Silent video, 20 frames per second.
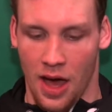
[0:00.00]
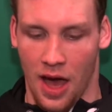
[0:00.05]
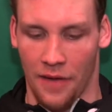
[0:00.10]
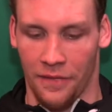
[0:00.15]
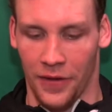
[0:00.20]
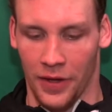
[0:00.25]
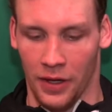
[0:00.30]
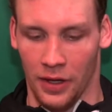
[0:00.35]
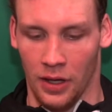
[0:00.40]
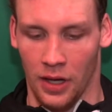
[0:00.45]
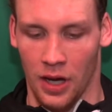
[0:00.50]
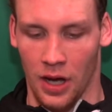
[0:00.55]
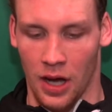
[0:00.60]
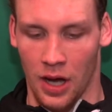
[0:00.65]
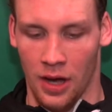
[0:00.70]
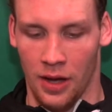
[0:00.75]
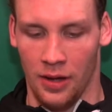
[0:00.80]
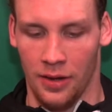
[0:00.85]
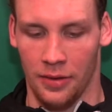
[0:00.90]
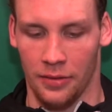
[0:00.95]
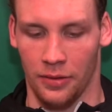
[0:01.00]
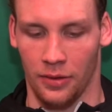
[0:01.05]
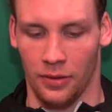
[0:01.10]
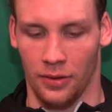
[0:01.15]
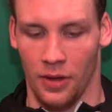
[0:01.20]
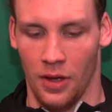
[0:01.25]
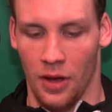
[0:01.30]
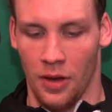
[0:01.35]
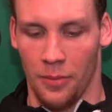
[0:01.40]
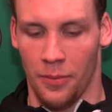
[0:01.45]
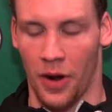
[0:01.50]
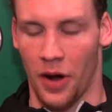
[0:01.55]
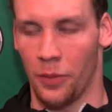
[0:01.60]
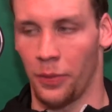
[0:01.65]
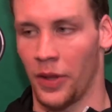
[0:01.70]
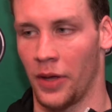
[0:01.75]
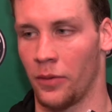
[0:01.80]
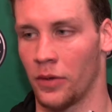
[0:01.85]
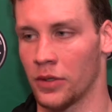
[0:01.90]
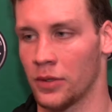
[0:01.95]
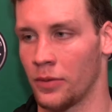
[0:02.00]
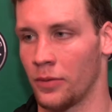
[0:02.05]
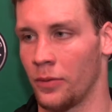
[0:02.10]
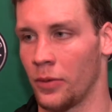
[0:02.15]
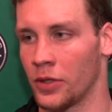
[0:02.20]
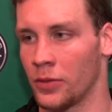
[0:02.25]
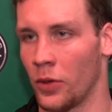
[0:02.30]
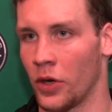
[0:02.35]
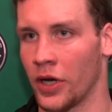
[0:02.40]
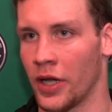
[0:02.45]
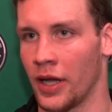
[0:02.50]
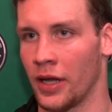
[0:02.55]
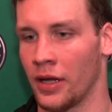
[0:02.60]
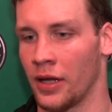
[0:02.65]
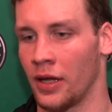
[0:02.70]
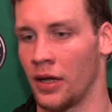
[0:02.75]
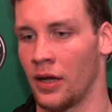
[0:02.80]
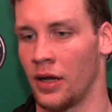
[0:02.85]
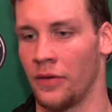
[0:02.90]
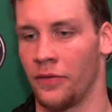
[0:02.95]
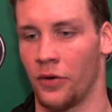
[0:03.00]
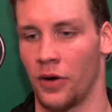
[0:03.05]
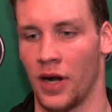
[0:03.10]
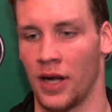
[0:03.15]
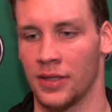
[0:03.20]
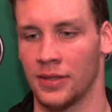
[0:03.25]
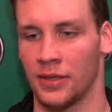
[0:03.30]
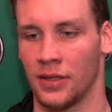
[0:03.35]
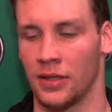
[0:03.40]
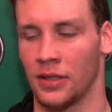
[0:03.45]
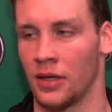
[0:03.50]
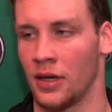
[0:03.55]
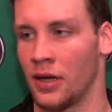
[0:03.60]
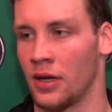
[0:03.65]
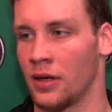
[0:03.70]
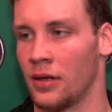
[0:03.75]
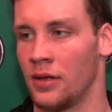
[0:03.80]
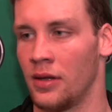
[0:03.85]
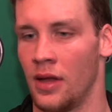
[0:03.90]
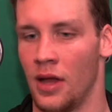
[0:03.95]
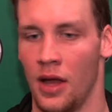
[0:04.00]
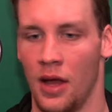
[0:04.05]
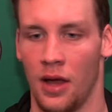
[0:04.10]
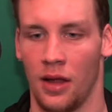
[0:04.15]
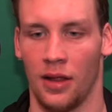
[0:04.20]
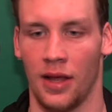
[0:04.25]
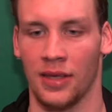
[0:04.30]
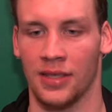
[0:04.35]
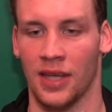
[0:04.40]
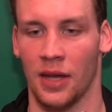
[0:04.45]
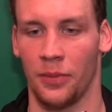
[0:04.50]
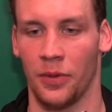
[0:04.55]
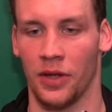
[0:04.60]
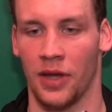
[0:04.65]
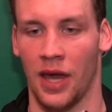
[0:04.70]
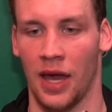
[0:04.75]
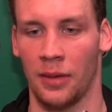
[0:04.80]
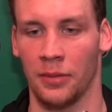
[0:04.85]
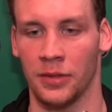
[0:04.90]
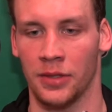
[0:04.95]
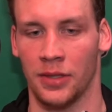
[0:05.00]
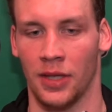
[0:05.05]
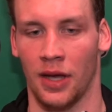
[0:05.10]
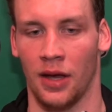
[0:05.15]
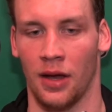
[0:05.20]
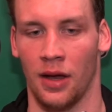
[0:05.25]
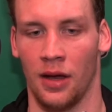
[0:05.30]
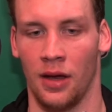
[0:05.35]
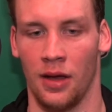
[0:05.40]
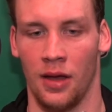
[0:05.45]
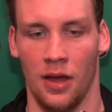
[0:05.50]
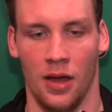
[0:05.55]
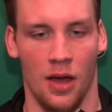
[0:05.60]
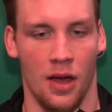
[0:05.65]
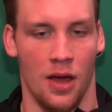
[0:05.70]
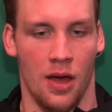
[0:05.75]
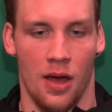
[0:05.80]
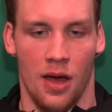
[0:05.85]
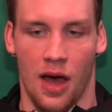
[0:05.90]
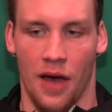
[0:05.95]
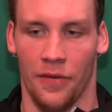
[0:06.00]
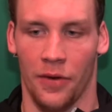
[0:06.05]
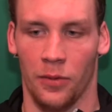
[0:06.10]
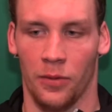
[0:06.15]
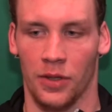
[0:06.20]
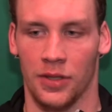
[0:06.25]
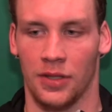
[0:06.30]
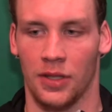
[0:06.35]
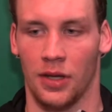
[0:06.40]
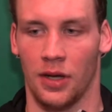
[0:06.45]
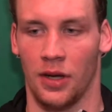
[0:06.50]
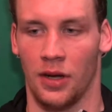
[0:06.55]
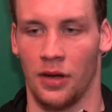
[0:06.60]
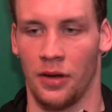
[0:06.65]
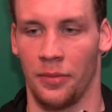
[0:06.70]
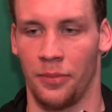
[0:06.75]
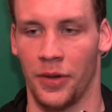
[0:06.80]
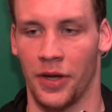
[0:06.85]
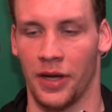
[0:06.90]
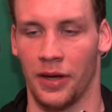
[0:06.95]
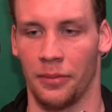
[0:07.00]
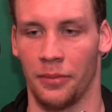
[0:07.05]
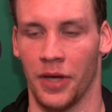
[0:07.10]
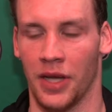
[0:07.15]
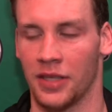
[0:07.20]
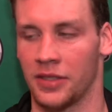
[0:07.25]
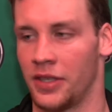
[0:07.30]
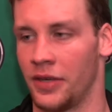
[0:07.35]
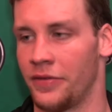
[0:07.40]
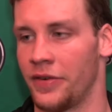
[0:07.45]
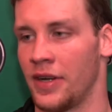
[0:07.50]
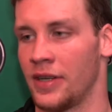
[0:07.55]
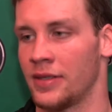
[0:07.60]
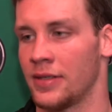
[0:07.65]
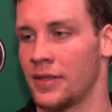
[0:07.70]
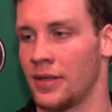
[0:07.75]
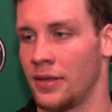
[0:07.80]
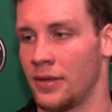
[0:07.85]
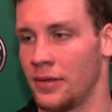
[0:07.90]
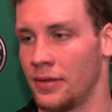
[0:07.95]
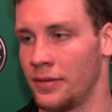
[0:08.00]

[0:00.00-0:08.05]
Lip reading: think power play was working for us in the last couple of games. I think was the biggest difference.